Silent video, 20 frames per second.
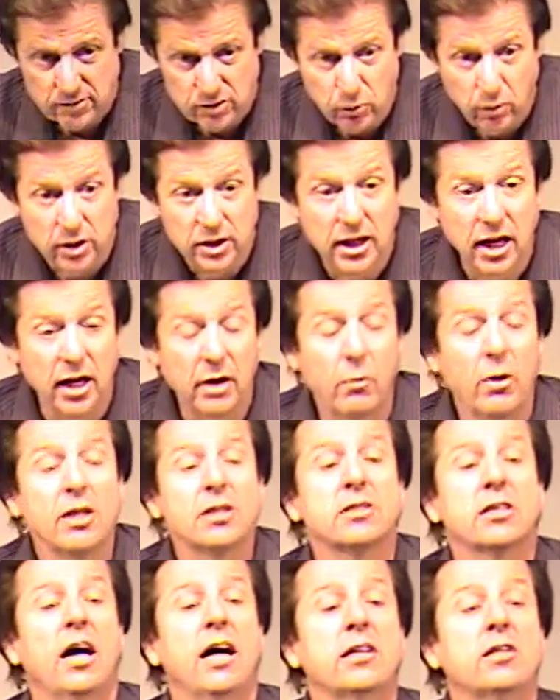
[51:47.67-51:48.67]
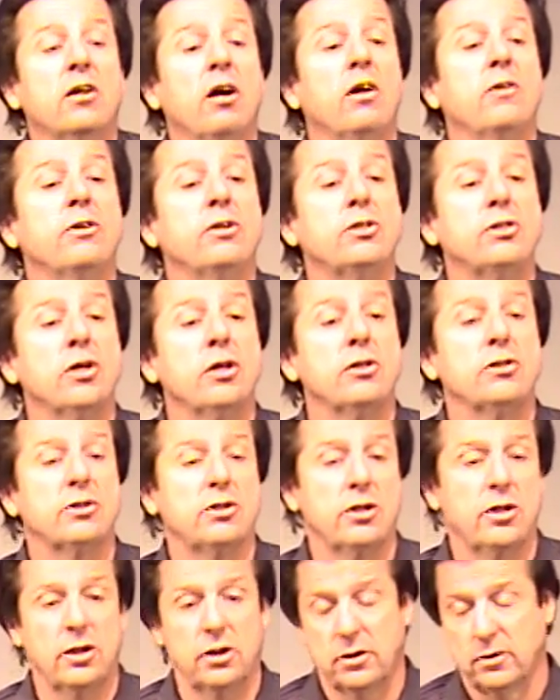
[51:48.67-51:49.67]
So, what, God, what has God called the church
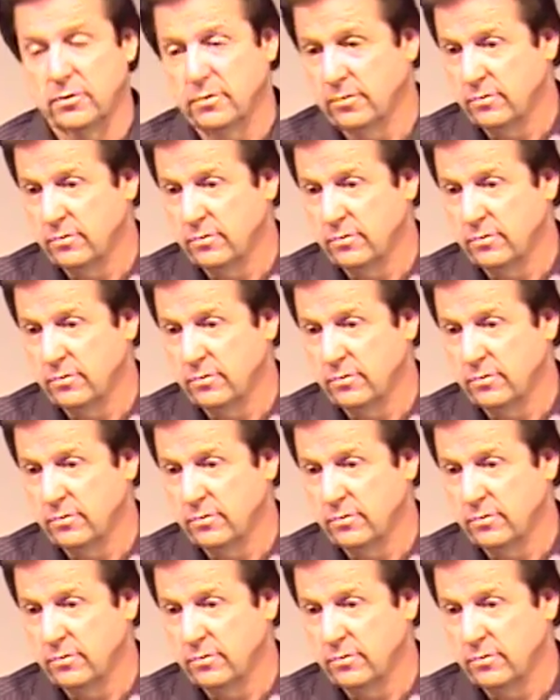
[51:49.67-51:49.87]
to do?